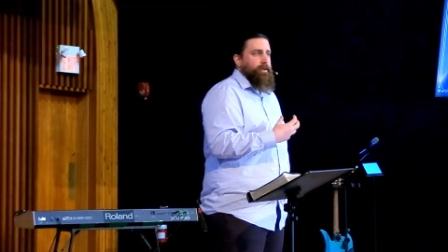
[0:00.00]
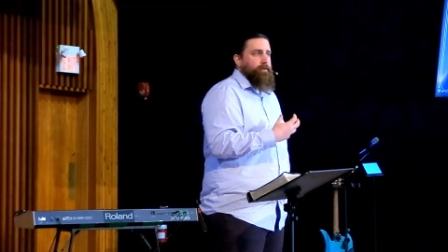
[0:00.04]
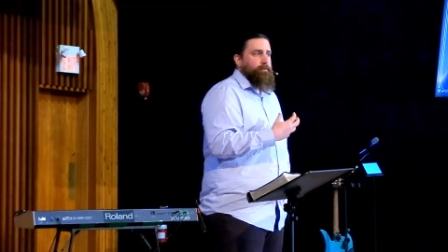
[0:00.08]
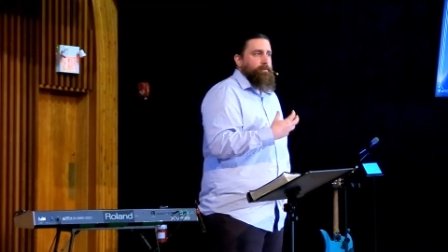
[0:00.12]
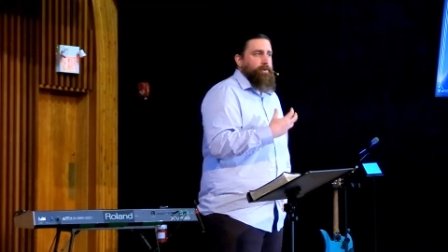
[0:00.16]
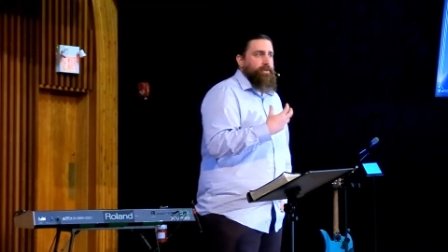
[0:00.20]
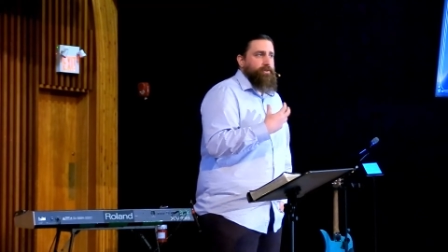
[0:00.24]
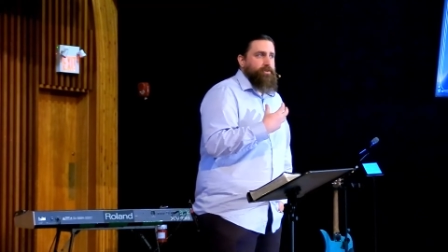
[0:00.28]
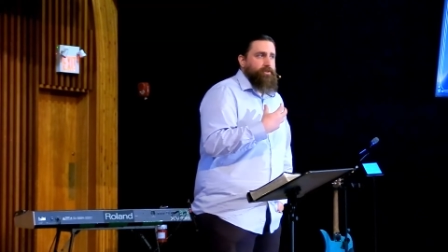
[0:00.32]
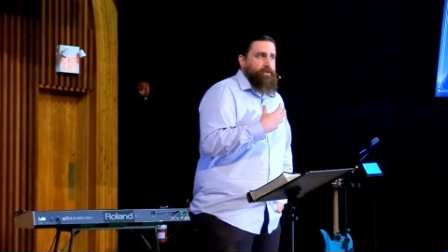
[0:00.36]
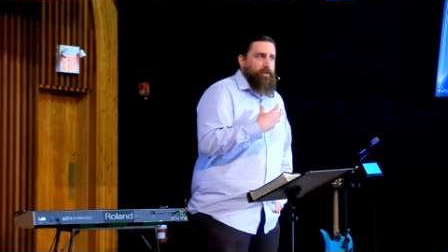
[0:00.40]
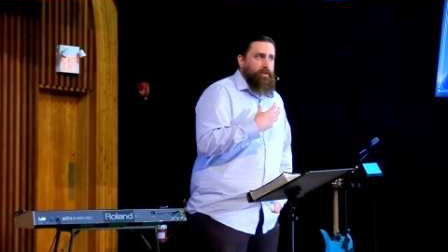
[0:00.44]

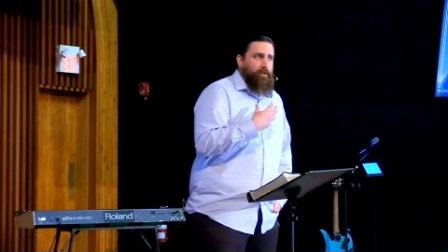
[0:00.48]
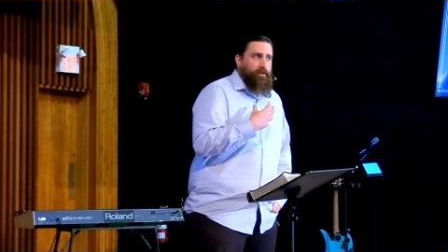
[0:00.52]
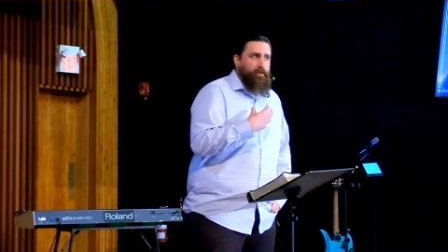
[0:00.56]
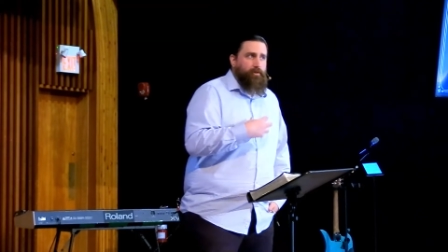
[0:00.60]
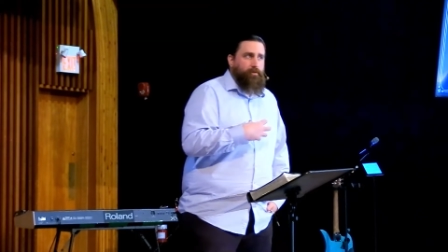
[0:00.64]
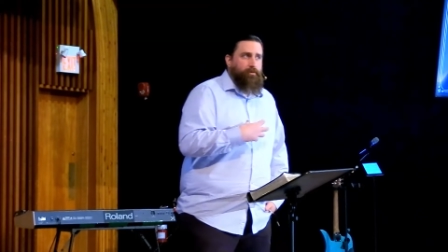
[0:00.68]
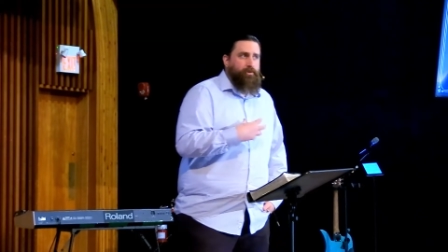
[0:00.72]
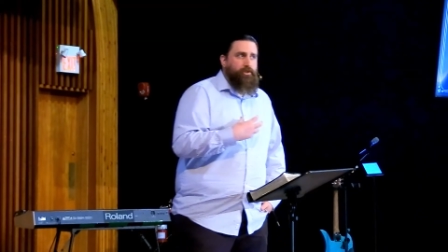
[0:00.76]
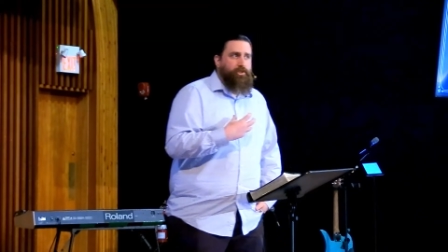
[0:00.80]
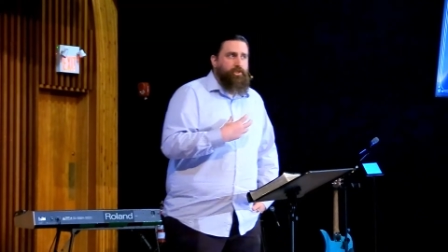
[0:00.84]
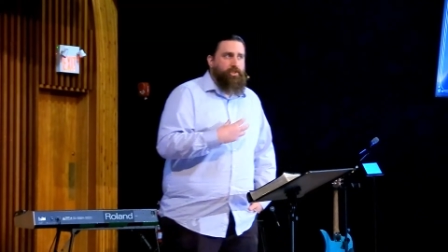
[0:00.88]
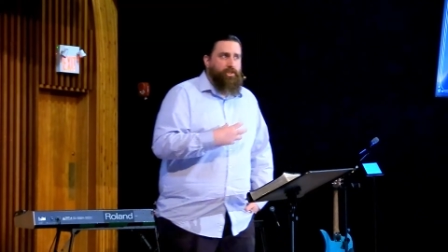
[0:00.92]
But there's a
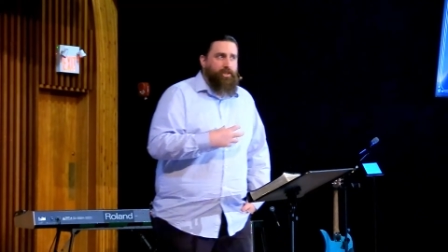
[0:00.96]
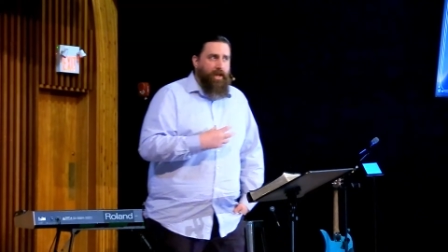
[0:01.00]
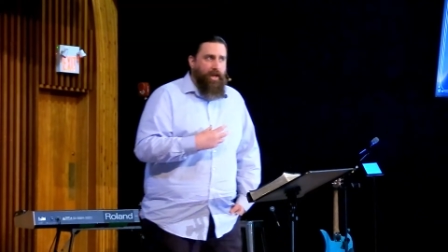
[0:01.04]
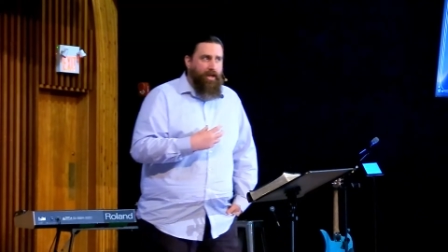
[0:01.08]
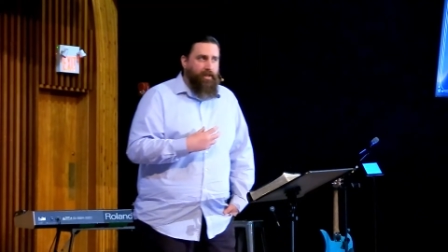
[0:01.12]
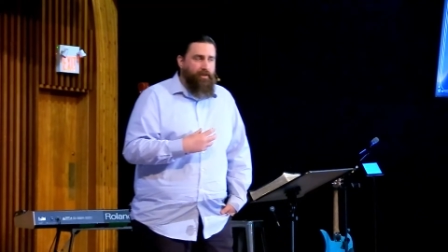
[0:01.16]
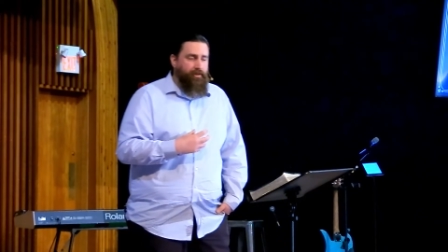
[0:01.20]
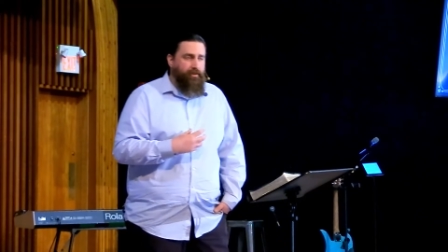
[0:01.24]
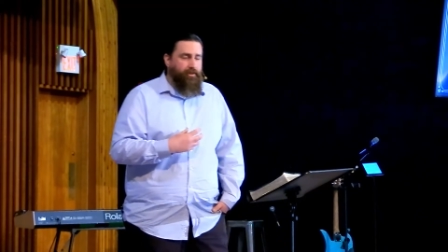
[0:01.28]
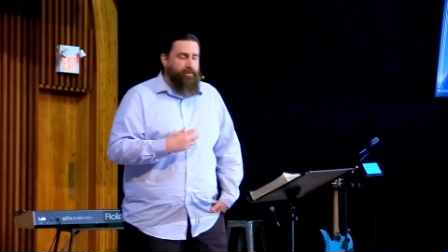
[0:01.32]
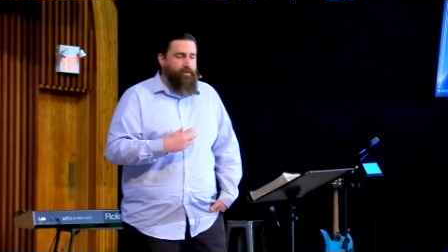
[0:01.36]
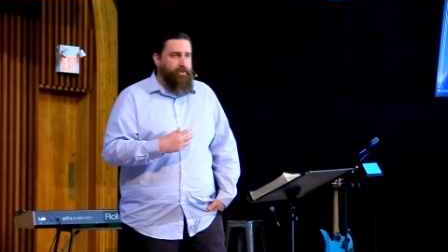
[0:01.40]
huge
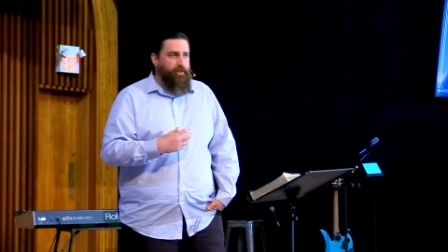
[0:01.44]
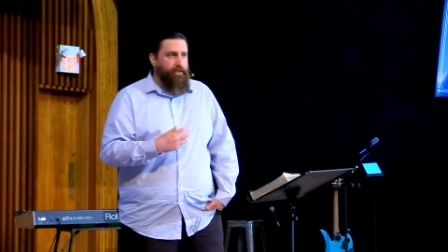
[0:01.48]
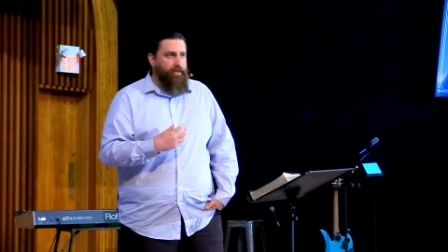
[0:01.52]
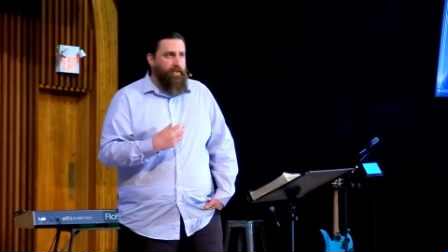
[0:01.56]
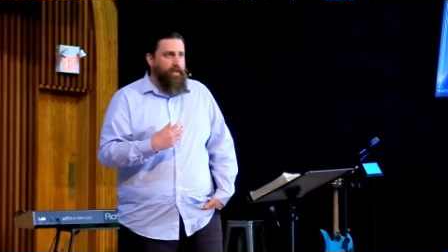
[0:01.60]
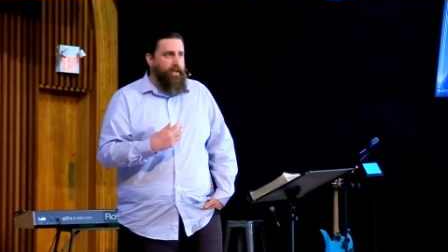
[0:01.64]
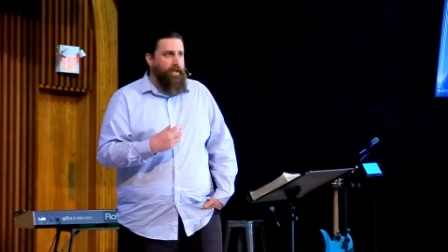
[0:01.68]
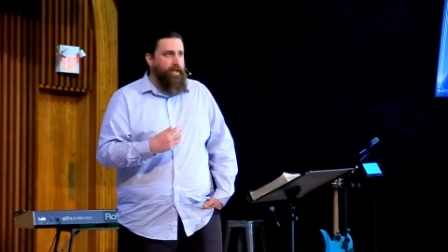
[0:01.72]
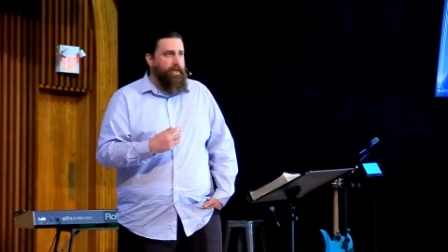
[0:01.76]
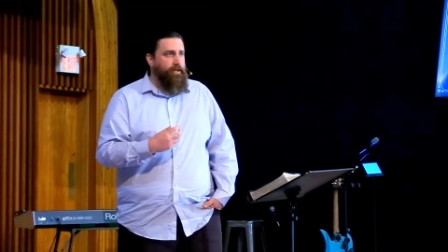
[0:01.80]
challenge in that.